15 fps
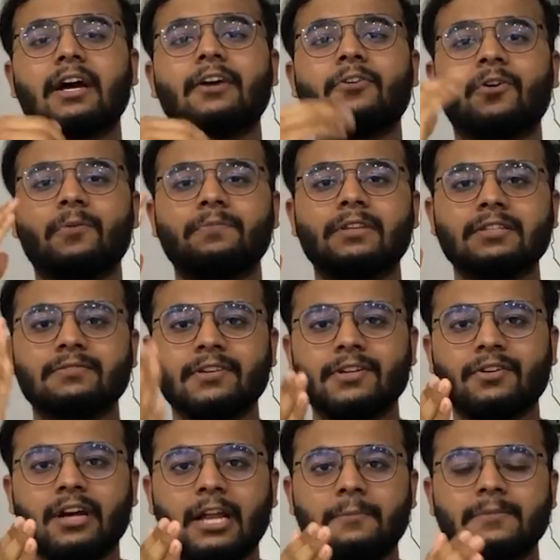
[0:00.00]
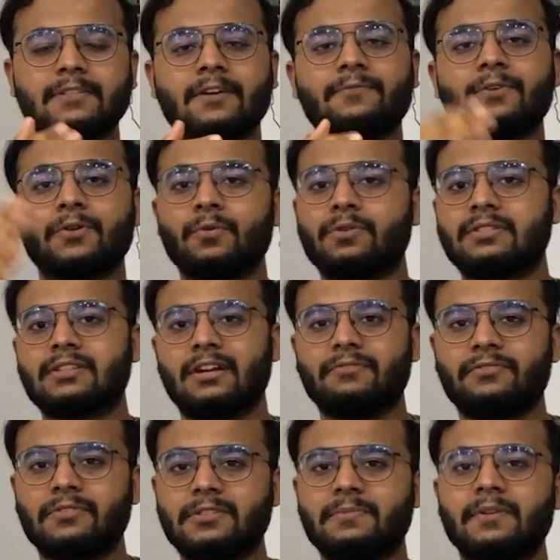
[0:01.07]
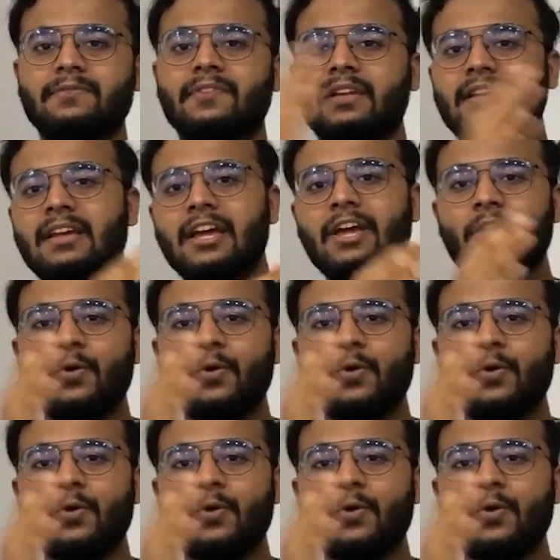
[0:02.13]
I hope this video helped someone who was confused between